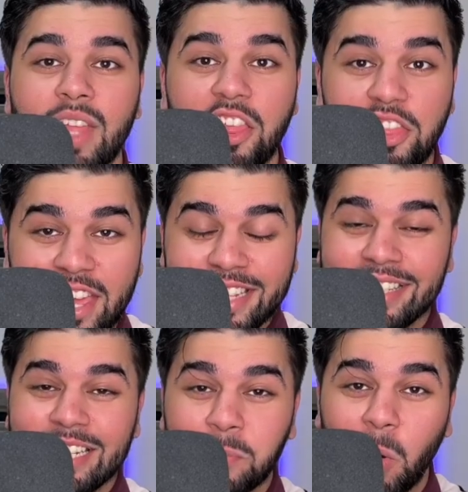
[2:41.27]
This
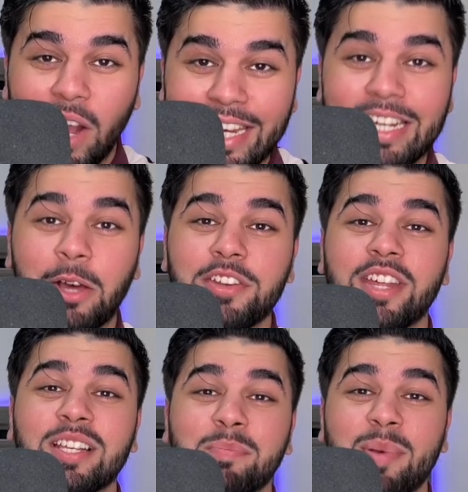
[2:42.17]
is what Elon
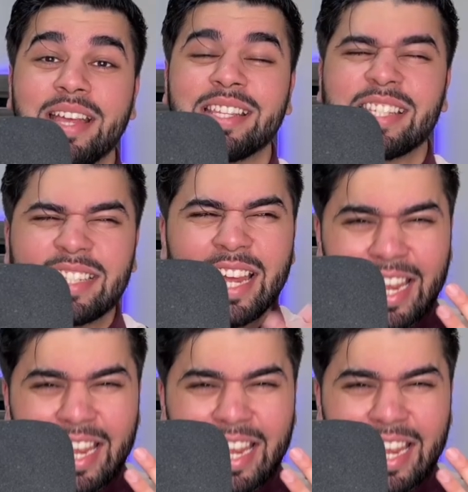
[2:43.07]
does best.